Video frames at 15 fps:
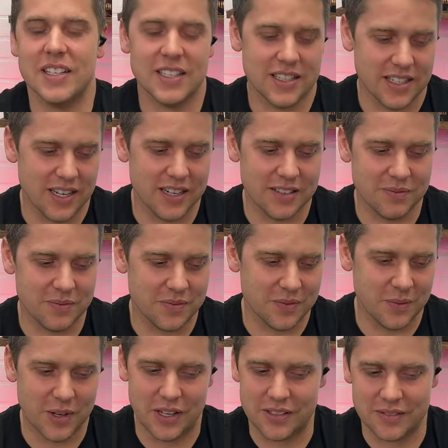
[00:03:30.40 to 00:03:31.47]
Got it.
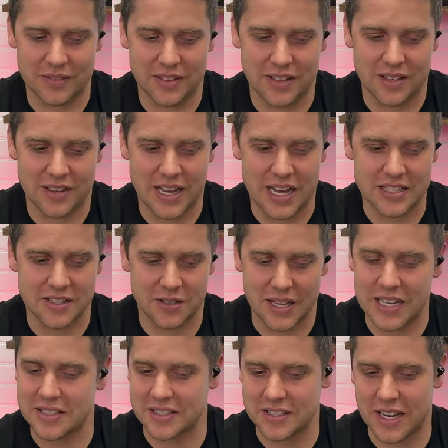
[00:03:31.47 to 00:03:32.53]
Well, that's so
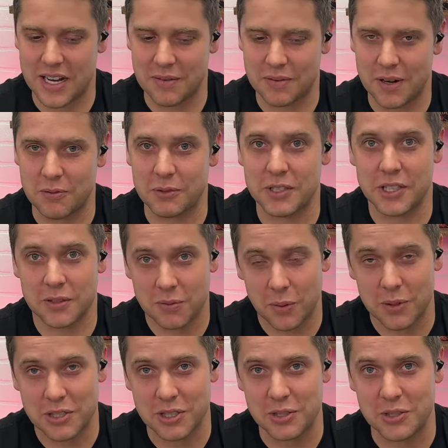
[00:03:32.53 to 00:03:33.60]
that's exciting for everyone to look
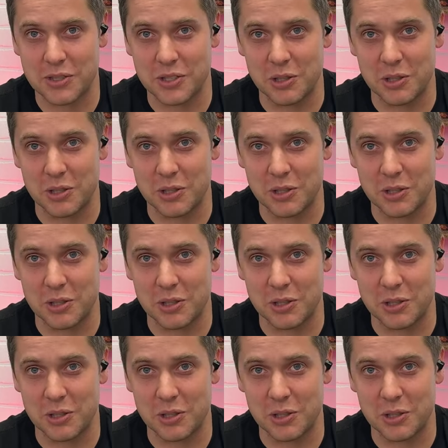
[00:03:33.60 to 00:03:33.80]
forward to.